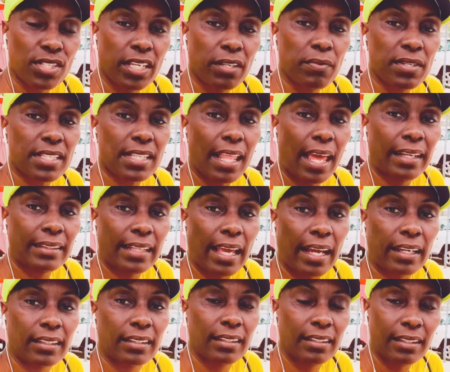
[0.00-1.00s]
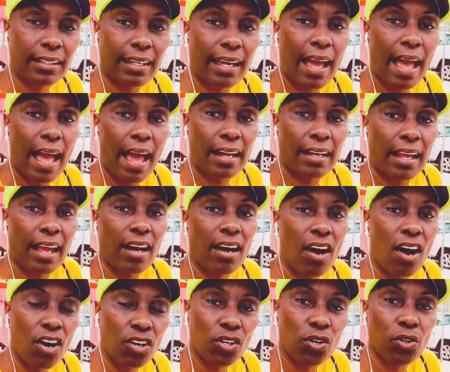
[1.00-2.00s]
He was like that good guy, that
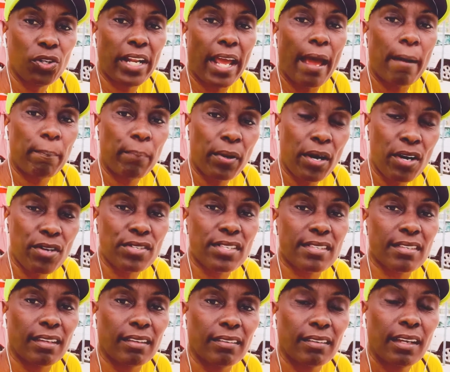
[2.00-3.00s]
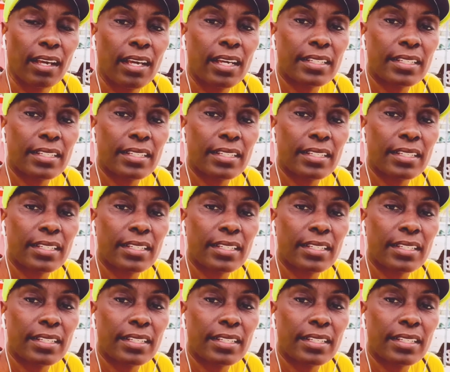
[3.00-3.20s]
uncle, that person